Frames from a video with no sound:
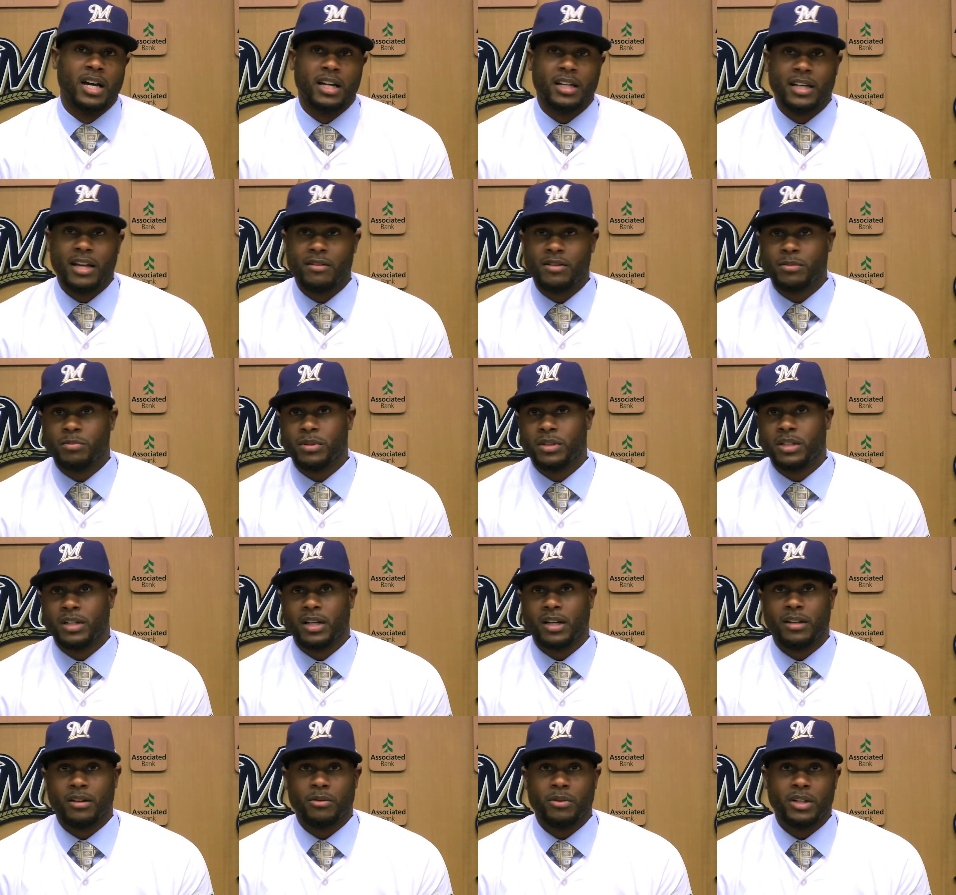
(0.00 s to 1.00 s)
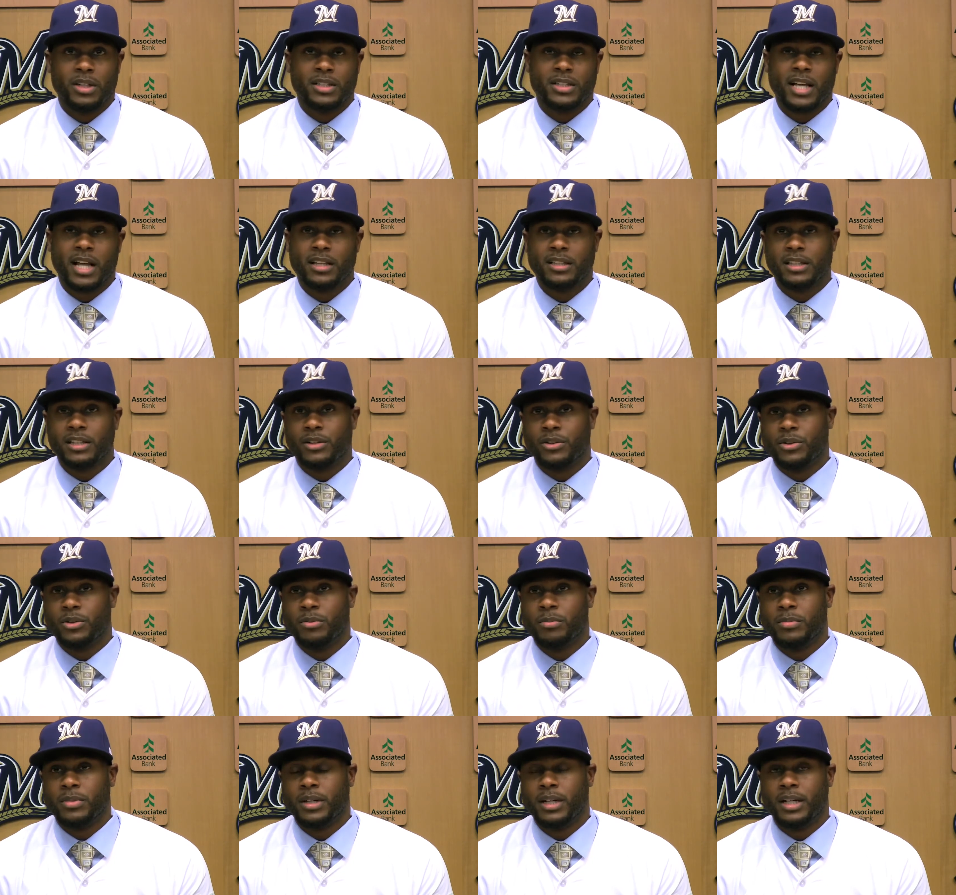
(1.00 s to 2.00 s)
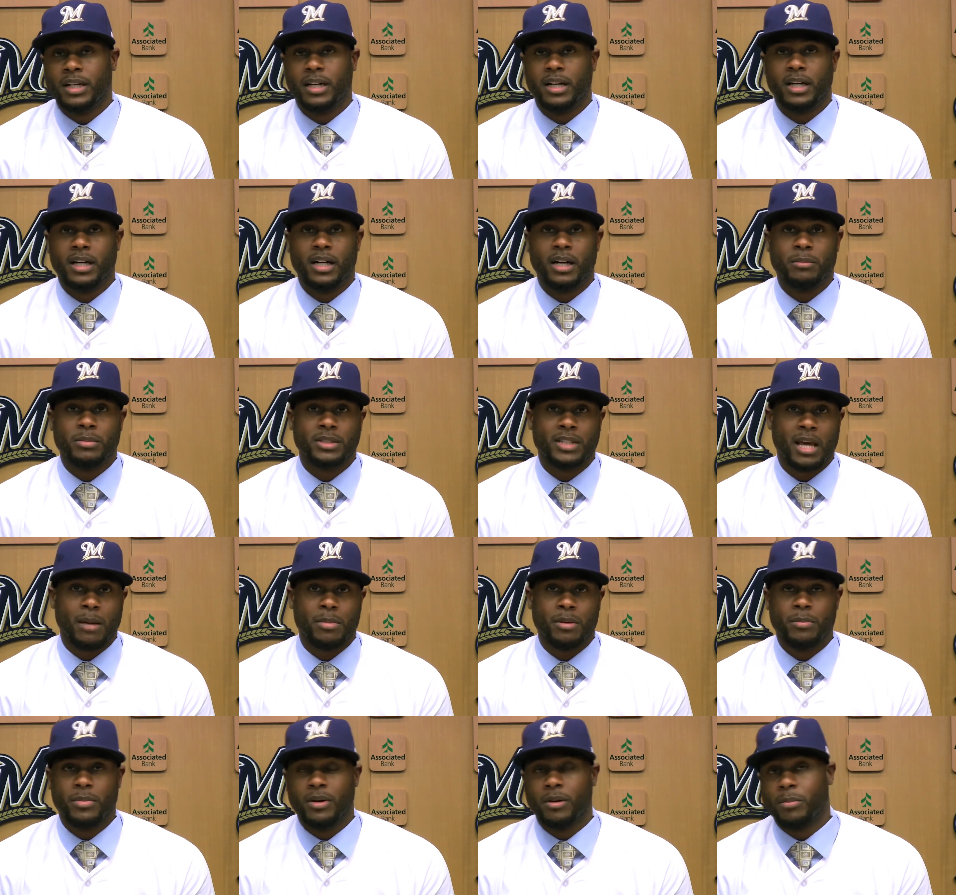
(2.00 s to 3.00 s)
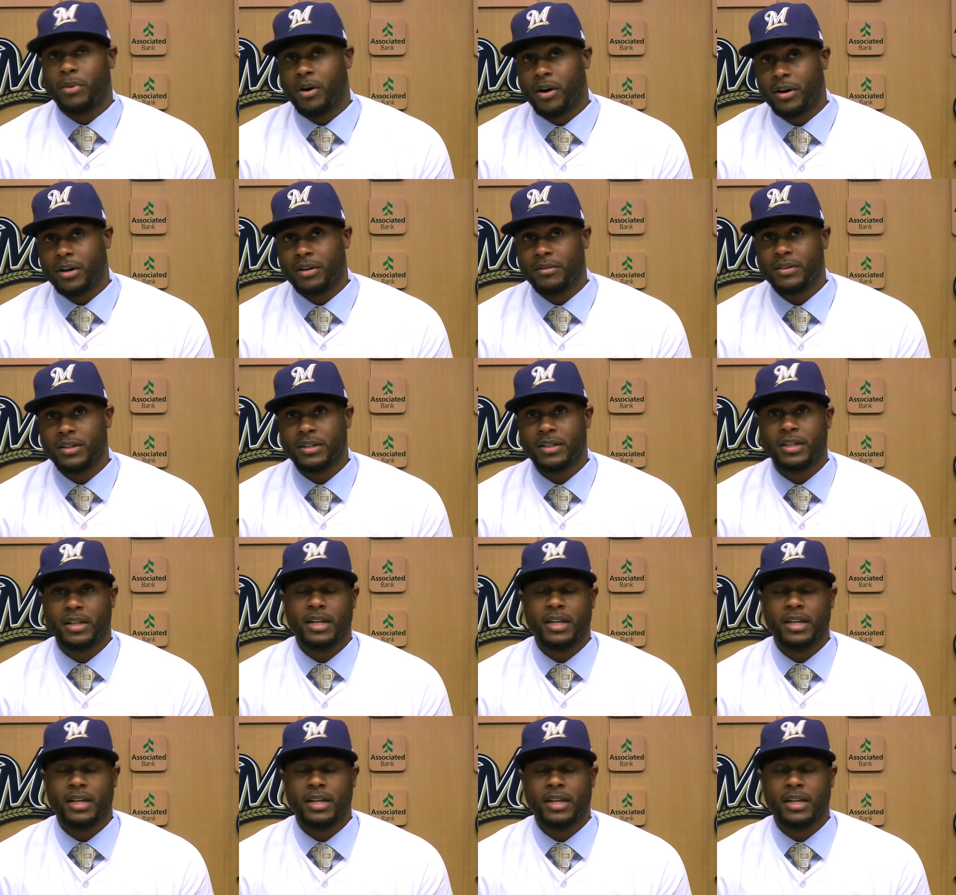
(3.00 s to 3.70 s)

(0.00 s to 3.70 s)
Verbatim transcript: they was put together a really talented group, and uh, I'm just happy to be a part of it.